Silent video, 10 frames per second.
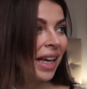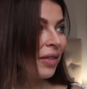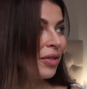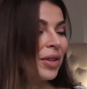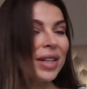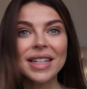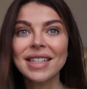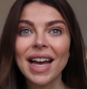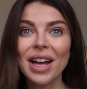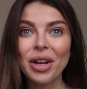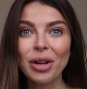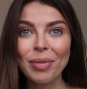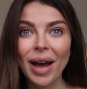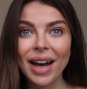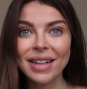If you need to get a
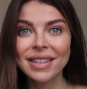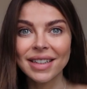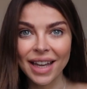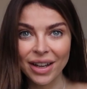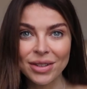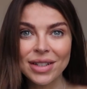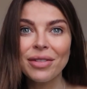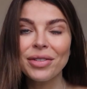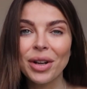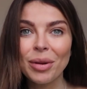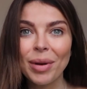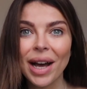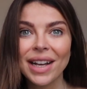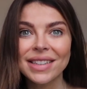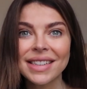notepad, get yourself a
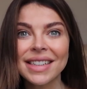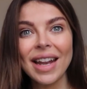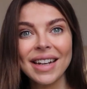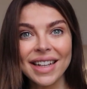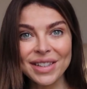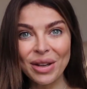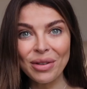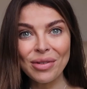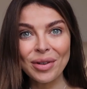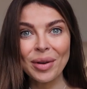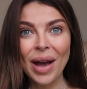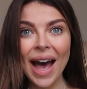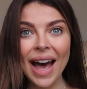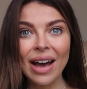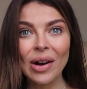notepad, and let's go through
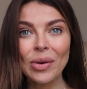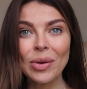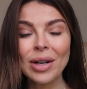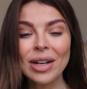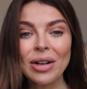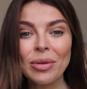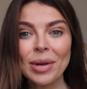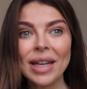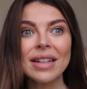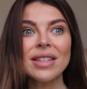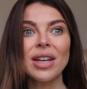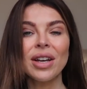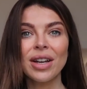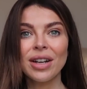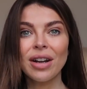how we can
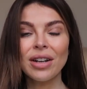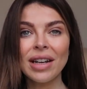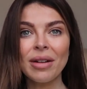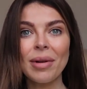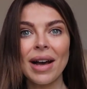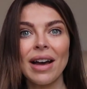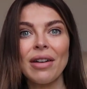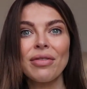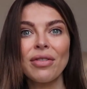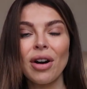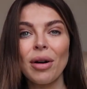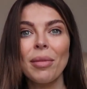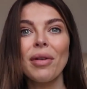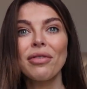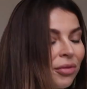turn knitwear
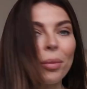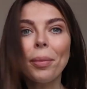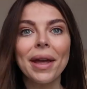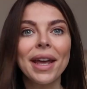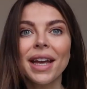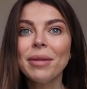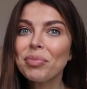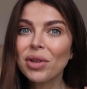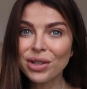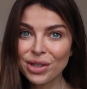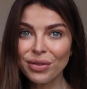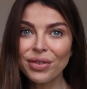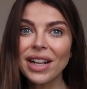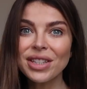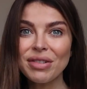from frumpy to
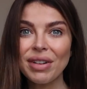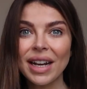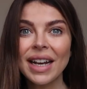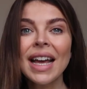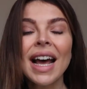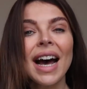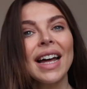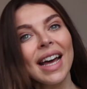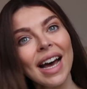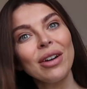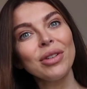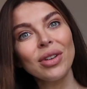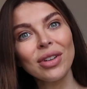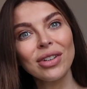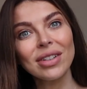flattering, and how
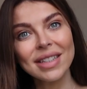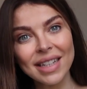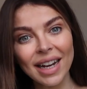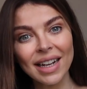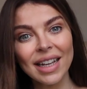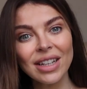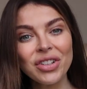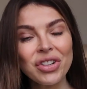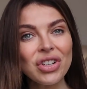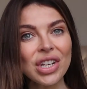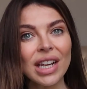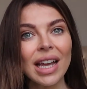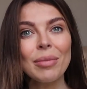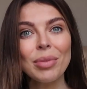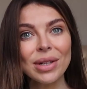you can look stylish,
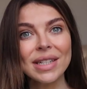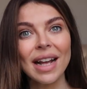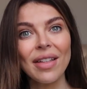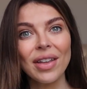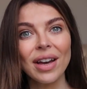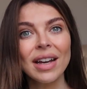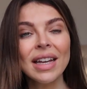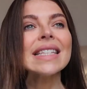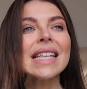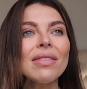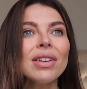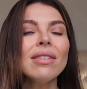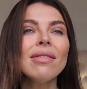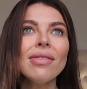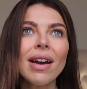chic, and put together.
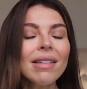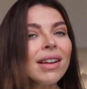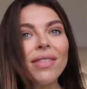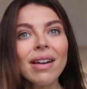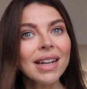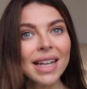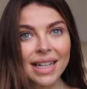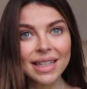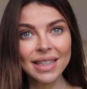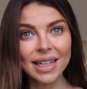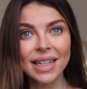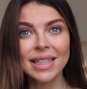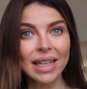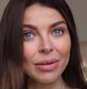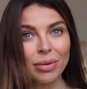7 very, very easy
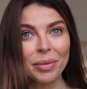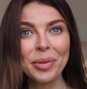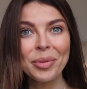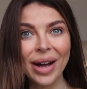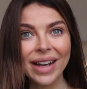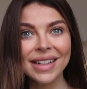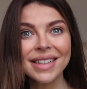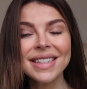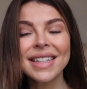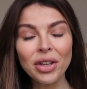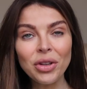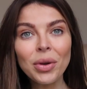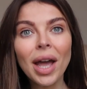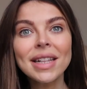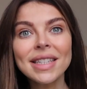to implement ways that you
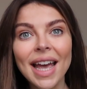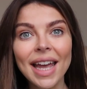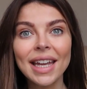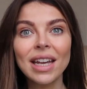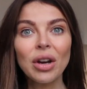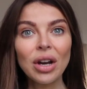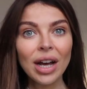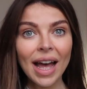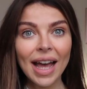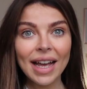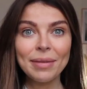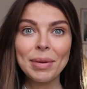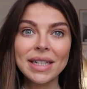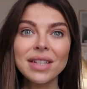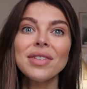can take a
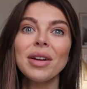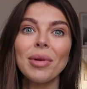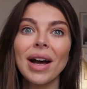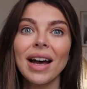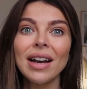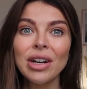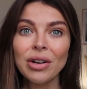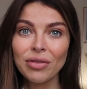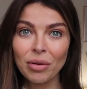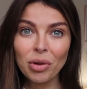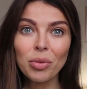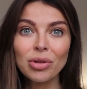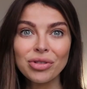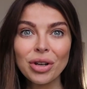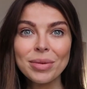piece of knitwear from your
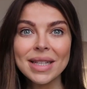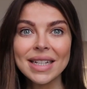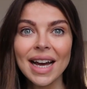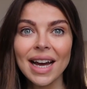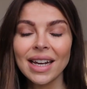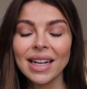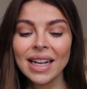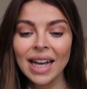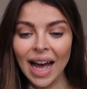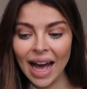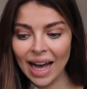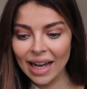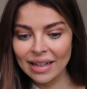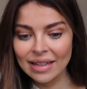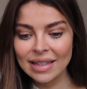wardrobe today
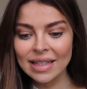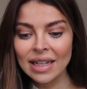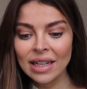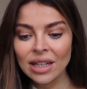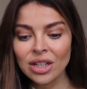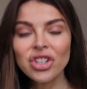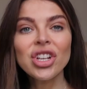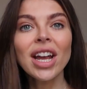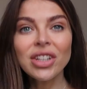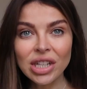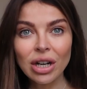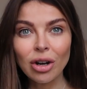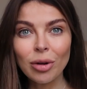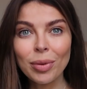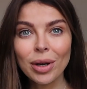and change it
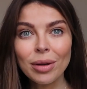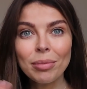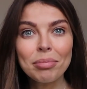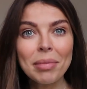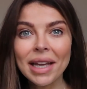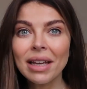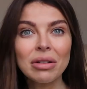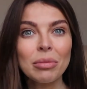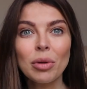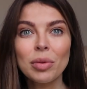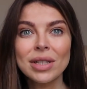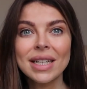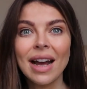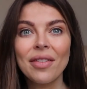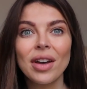up, make it look more put
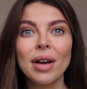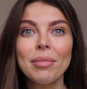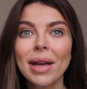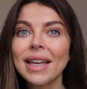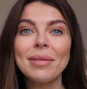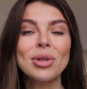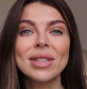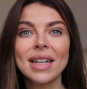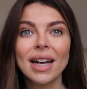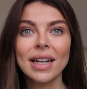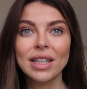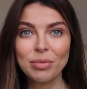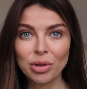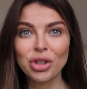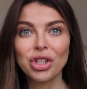together, make it more stylish,
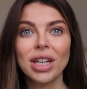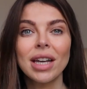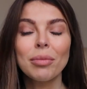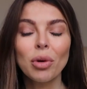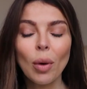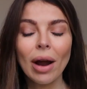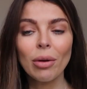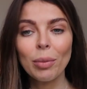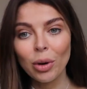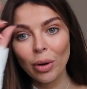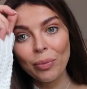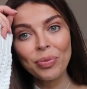more chic, more wearable.